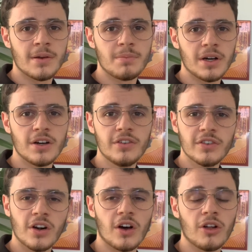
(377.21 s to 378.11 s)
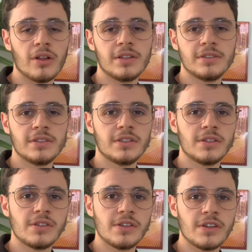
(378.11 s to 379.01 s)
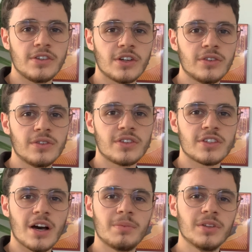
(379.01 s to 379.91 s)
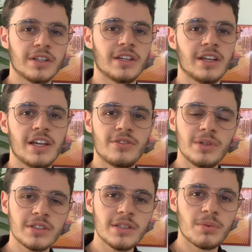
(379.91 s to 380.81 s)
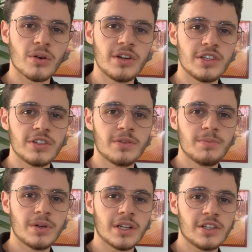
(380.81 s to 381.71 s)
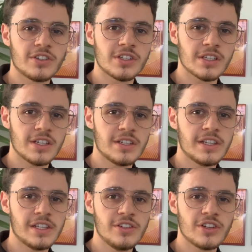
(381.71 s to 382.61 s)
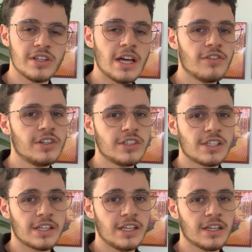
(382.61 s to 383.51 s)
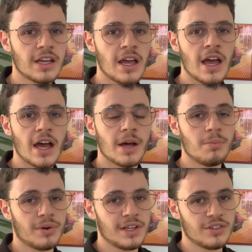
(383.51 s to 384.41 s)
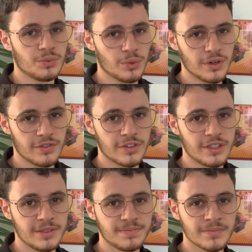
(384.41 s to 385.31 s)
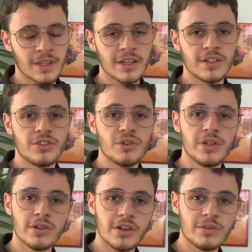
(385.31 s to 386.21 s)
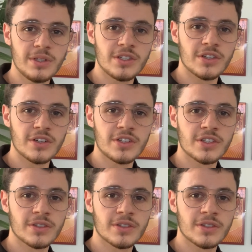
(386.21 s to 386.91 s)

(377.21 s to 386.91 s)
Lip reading: But overall, don't stop looking. It's really important to know what you're putting on your skin, and you should never just take a brand's word for it. Do your own research.